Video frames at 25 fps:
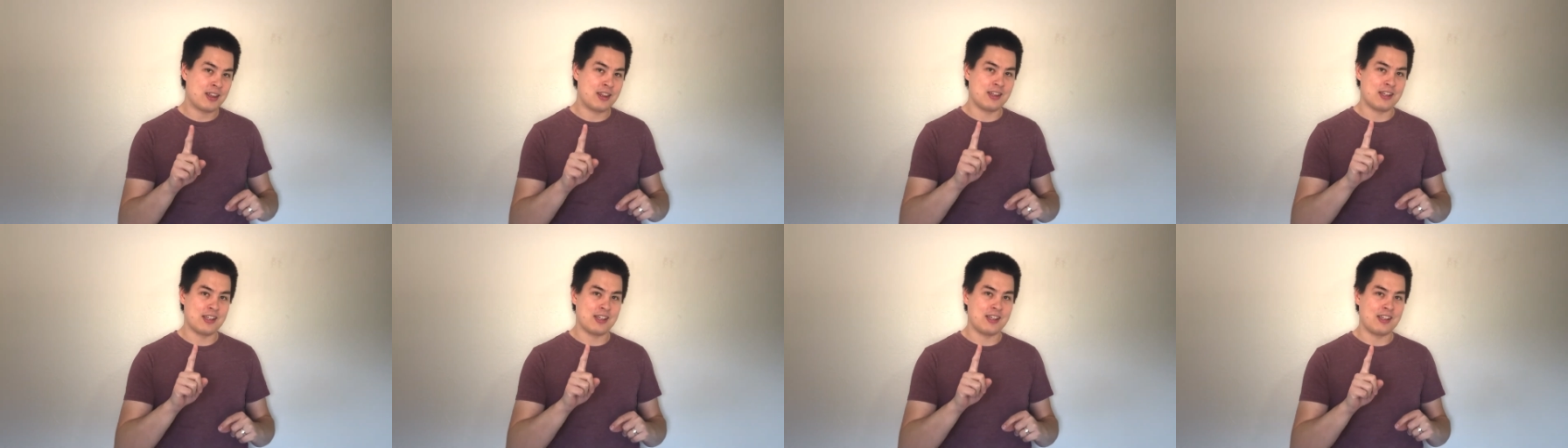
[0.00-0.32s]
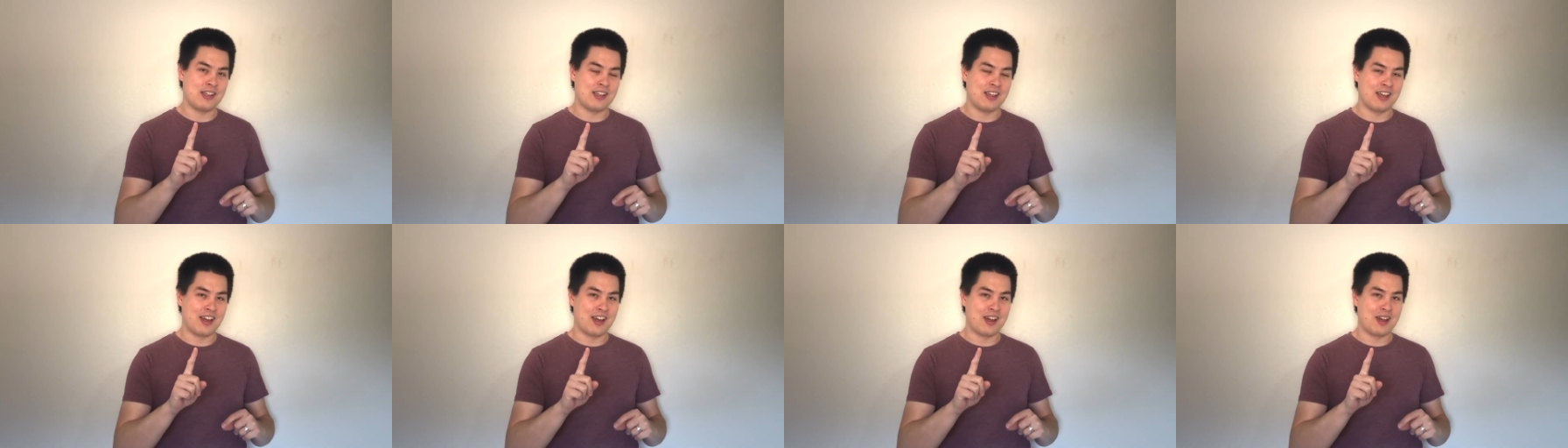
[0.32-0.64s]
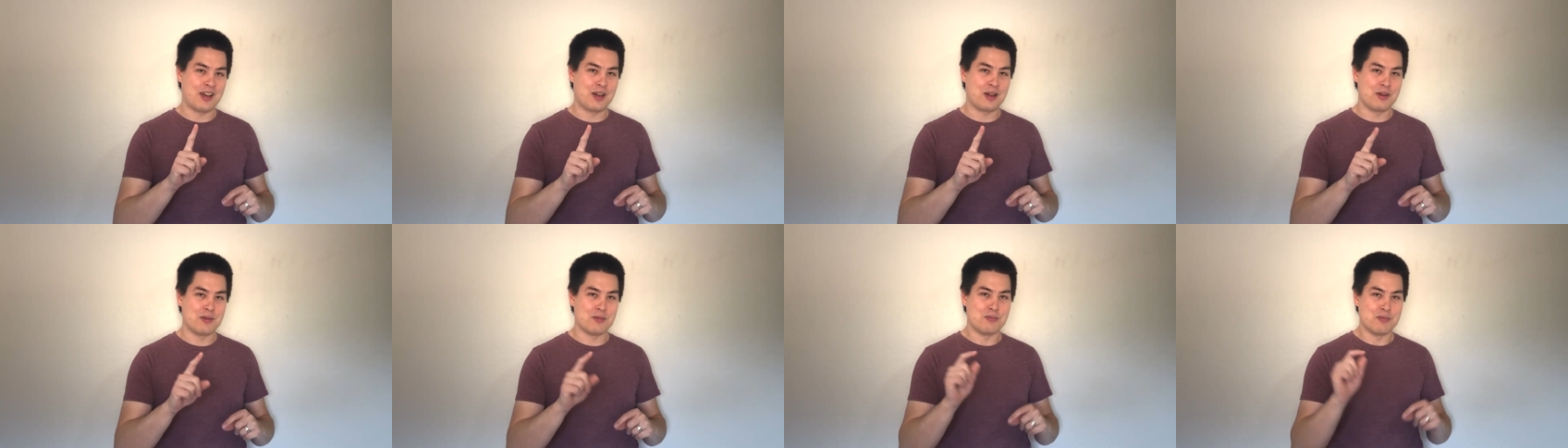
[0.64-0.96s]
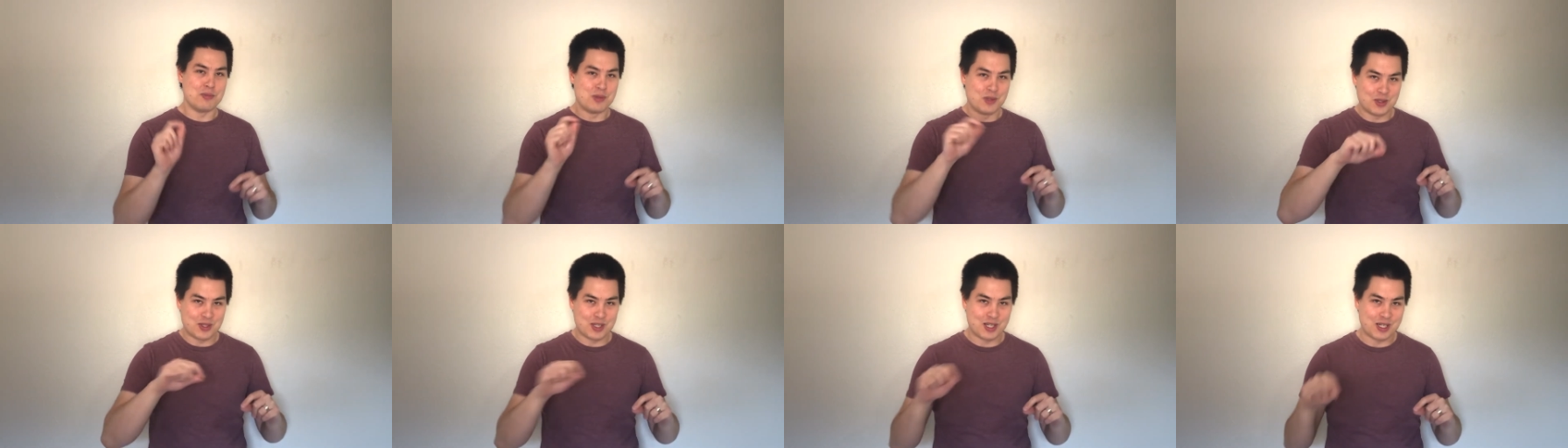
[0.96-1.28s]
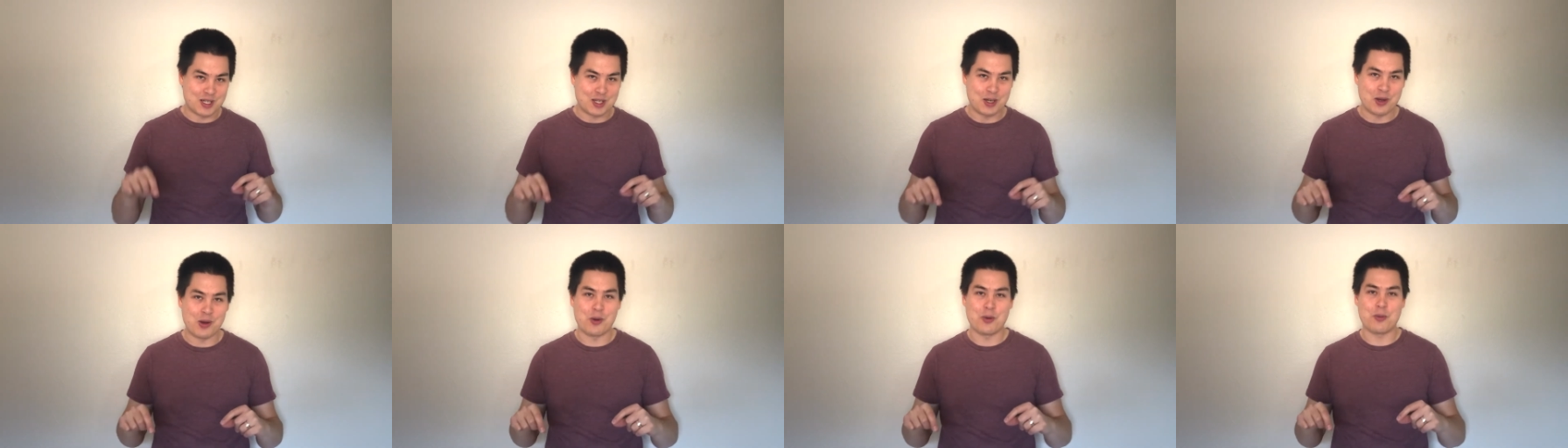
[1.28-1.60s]
The uh, music
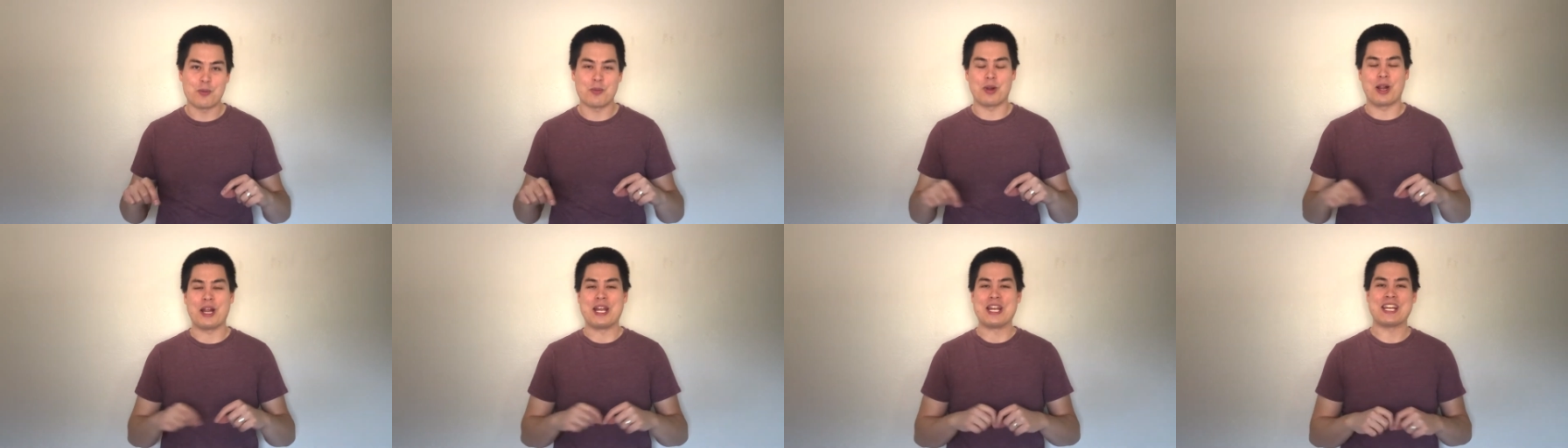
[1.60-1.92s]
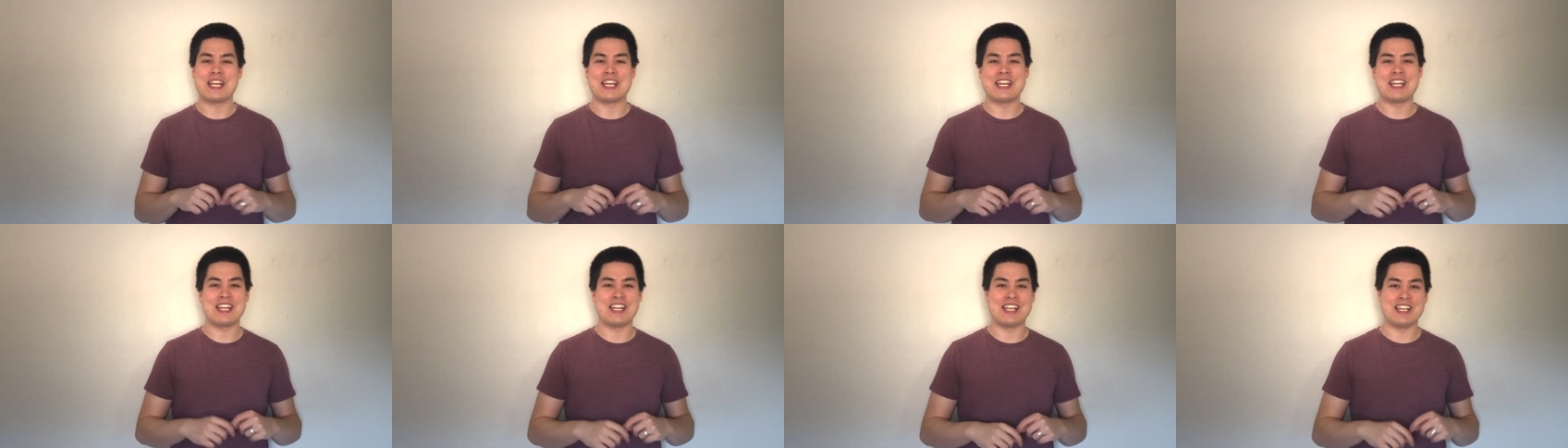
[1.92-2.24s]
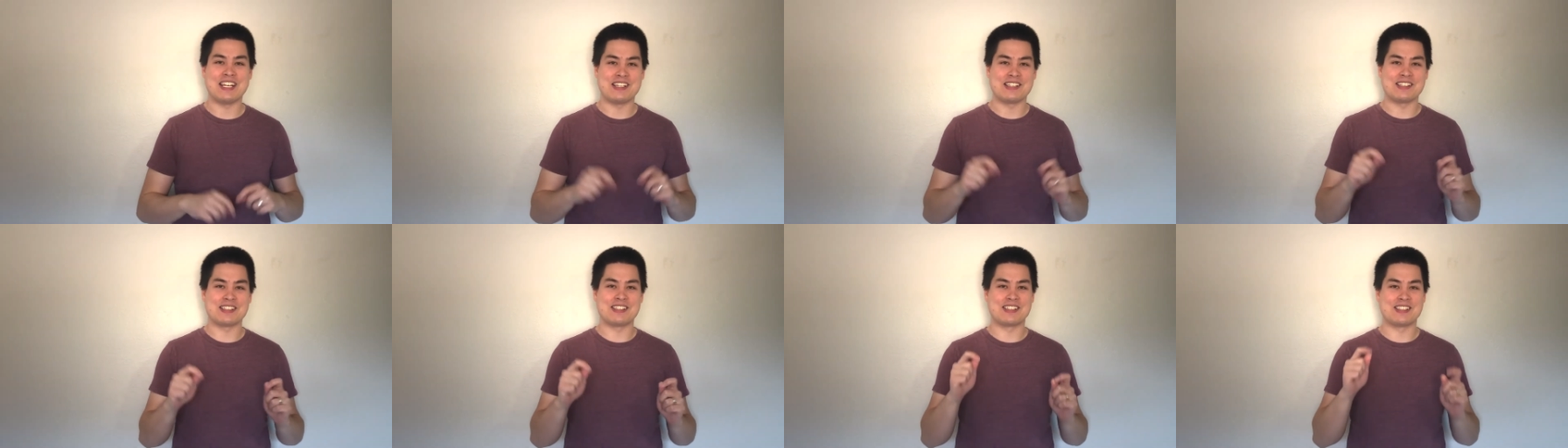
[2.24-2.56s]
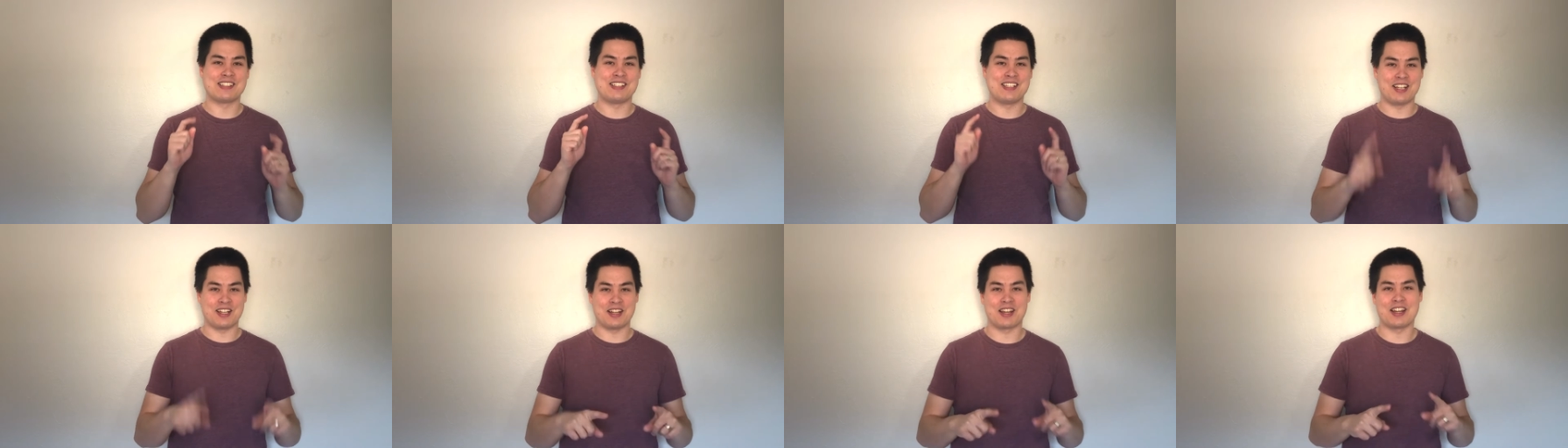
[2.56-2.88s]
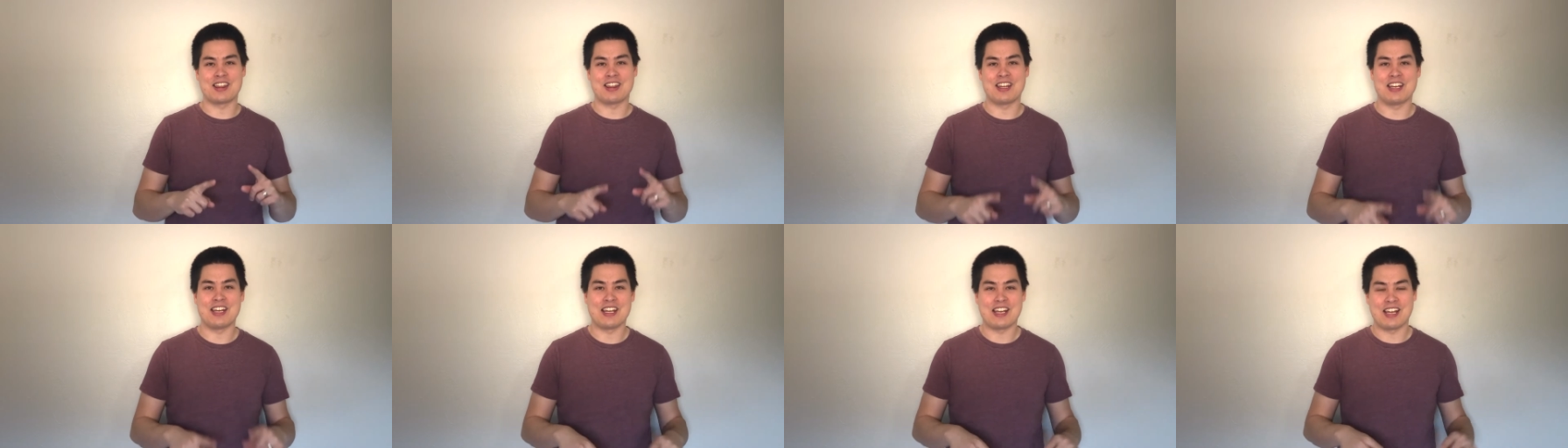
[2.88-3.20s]
note blanket is still a
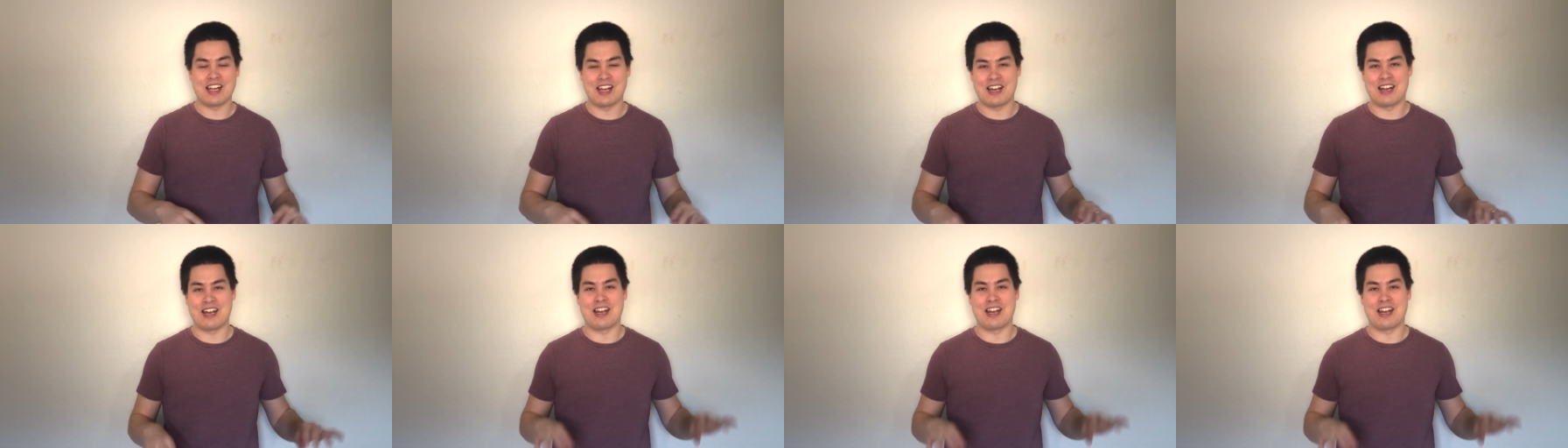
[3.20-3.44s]
thing and,